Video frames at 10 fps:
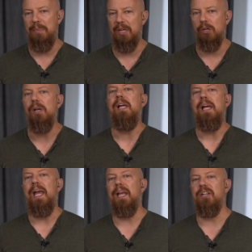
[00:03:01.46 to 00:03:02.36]
bigger,
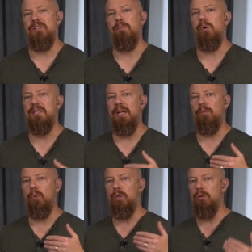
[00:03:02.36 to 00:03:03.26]
and at some point down
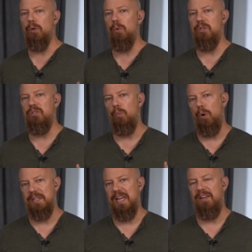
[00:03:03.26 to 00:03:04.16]
the road, you are going to
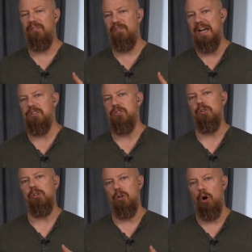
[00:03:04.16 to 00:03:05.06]
want a
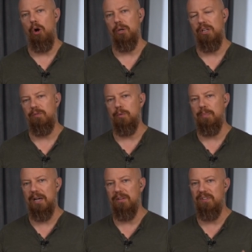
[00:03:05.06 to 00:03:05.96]
faster card. If you
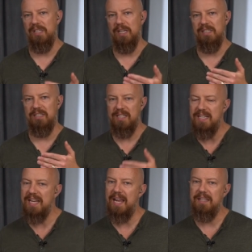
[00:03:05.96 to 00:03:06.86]
buy the V90
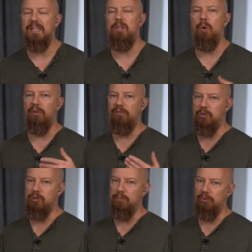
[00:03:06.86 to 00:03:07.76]
today, then you are
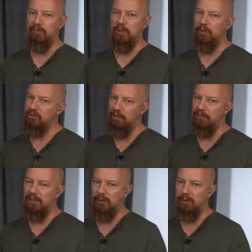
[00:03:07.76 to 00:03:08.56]
future-proofing yourself a